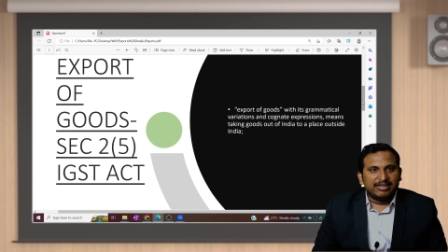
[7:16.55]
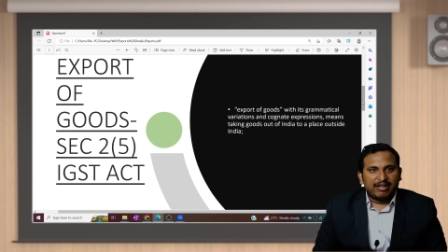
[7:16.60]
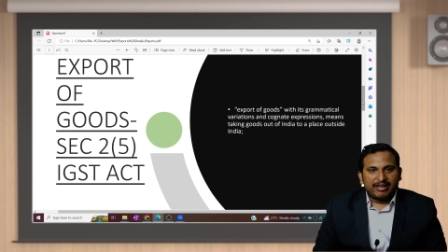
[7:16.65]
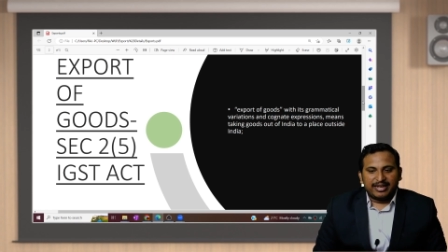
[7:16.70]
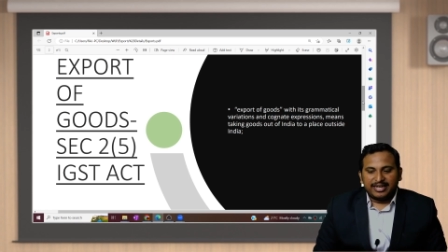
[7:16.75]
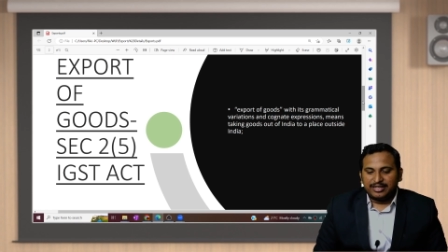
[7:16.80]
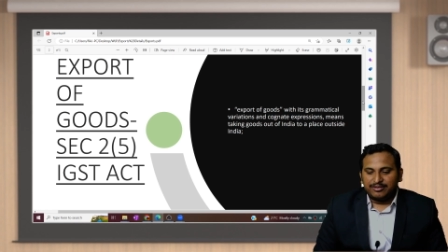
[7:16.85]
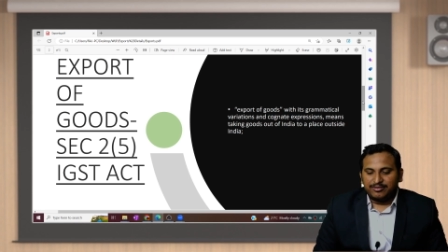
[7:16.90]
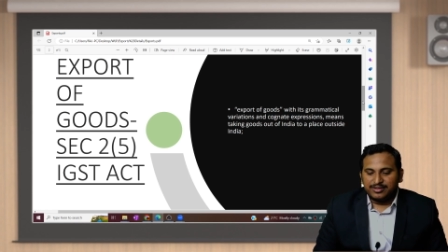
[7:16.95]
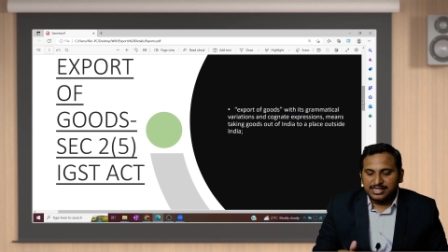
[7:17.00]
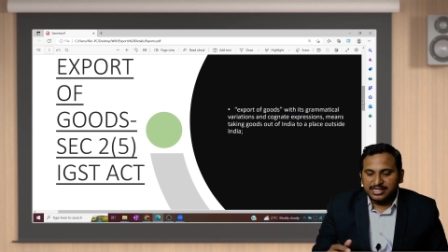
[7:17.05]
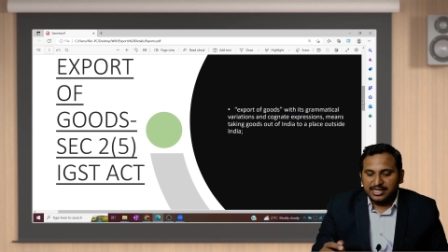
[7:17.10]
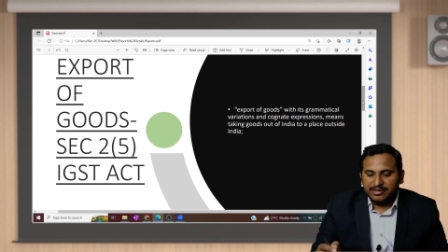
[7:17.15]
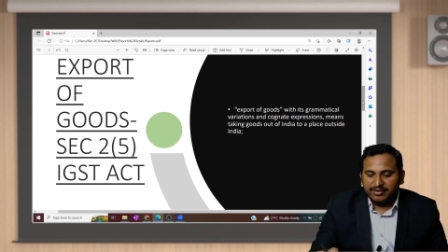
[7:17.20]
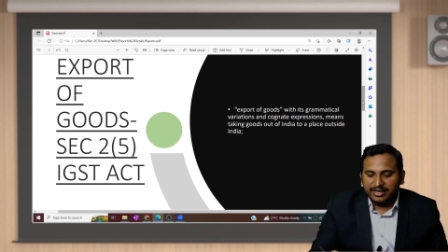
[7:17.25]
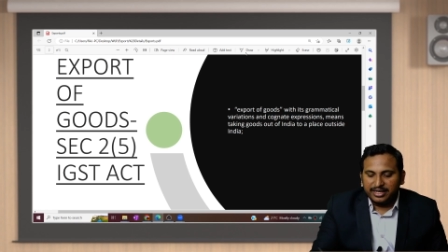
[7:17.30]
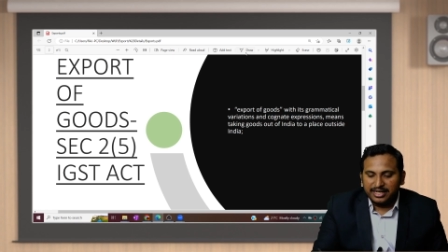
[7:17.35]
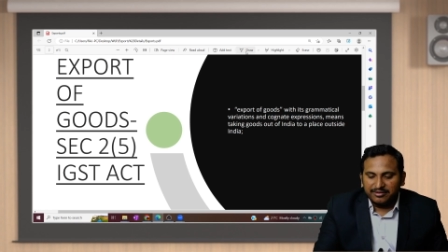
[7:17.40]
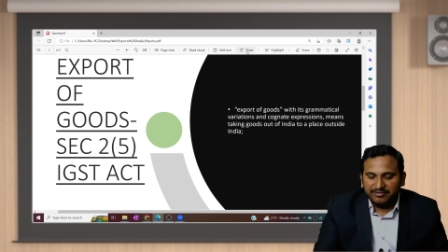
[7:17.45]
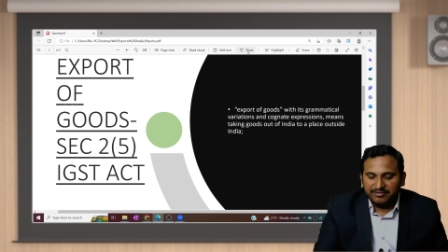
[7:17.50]
It was
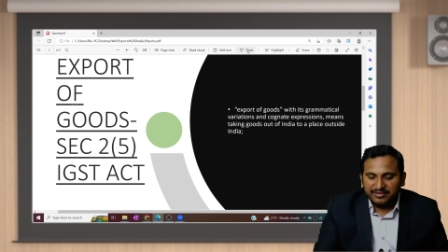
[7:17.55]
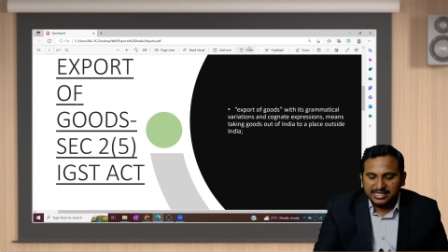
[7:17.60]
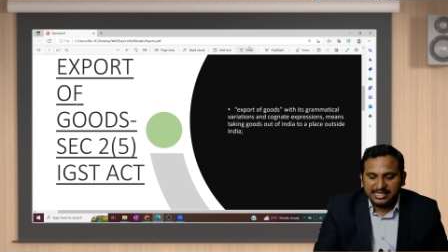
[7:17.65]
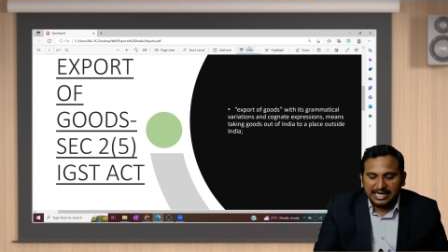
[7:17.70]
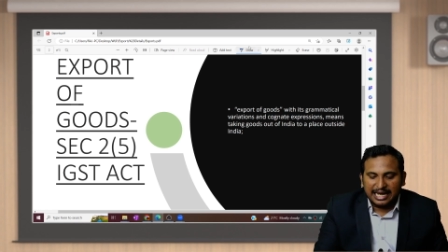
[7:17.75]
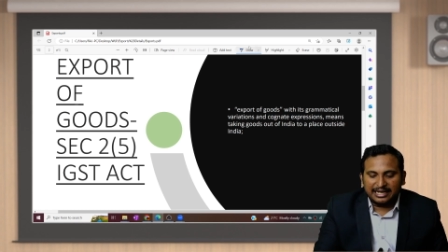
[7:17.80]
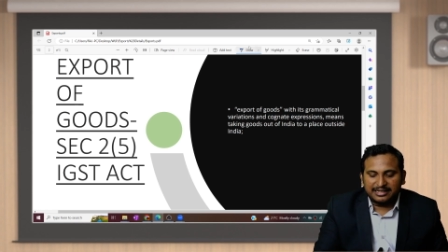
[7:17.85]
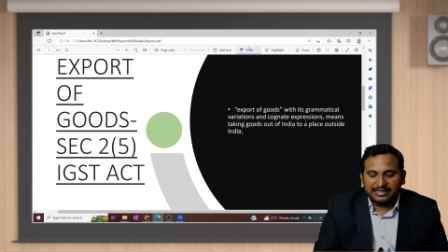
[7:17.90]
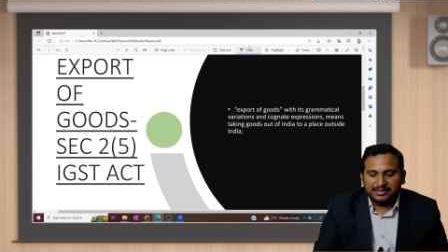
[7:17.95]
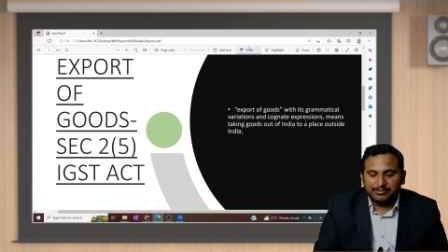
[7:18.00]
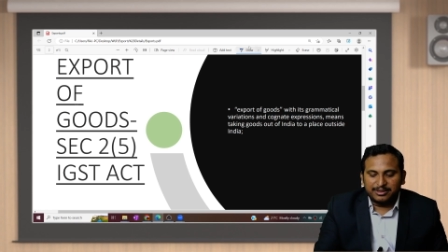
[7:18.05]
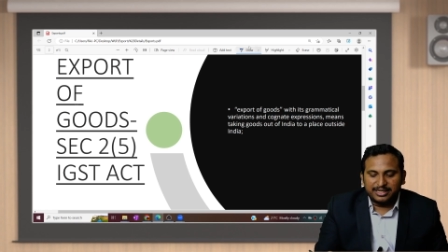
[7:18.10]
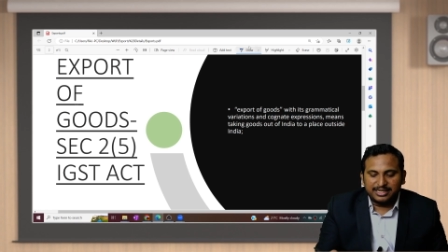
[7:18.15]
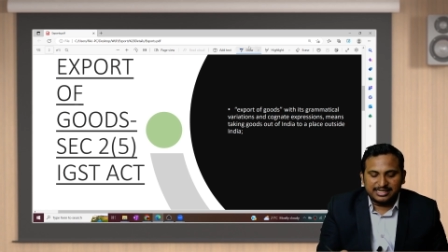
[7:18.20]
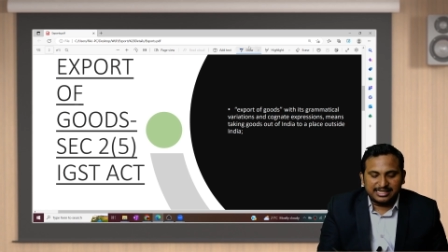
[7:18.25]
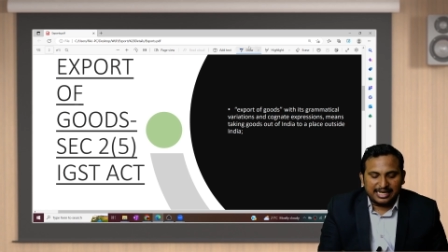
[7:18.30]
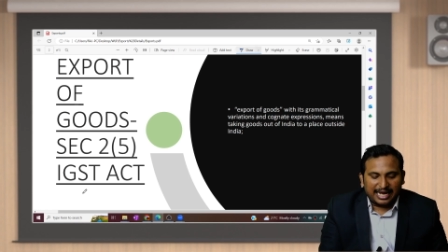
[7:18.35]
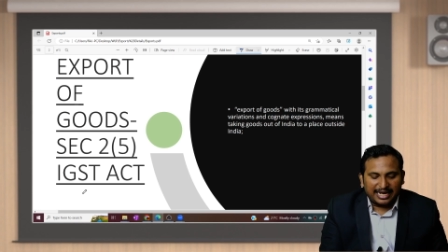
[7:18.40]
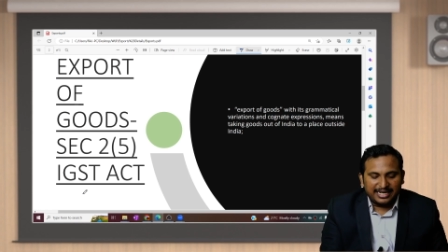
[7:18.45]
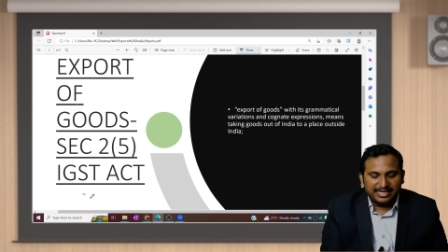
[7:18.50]
given in which act means
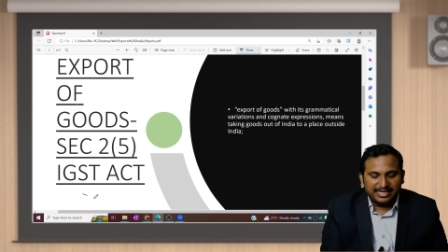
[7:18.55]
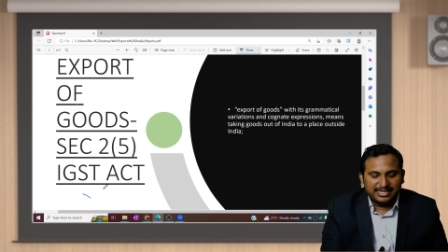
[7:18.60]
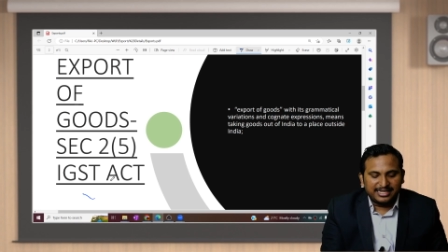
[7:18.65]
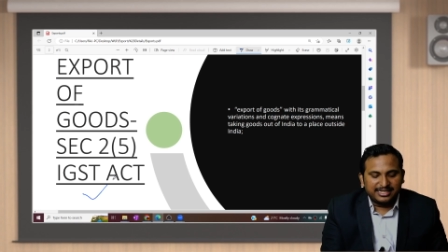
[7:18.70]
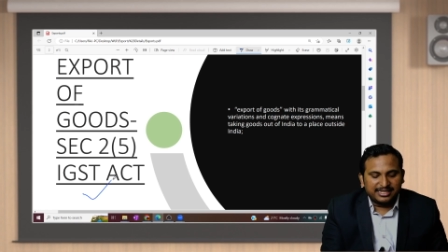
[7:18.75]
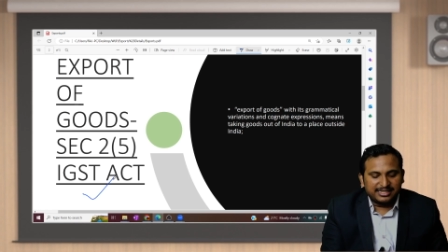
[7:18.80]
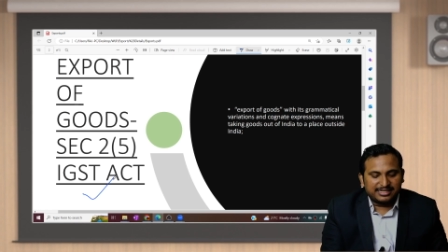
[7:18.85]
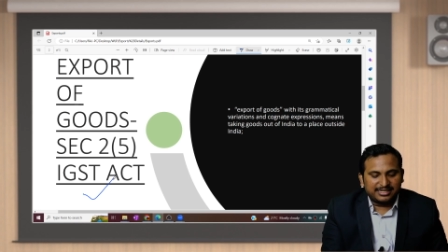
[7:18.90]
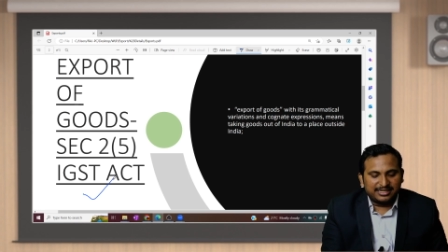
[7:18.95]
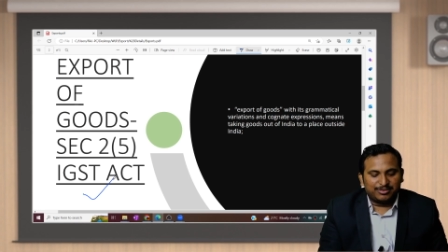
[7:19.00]
IGST,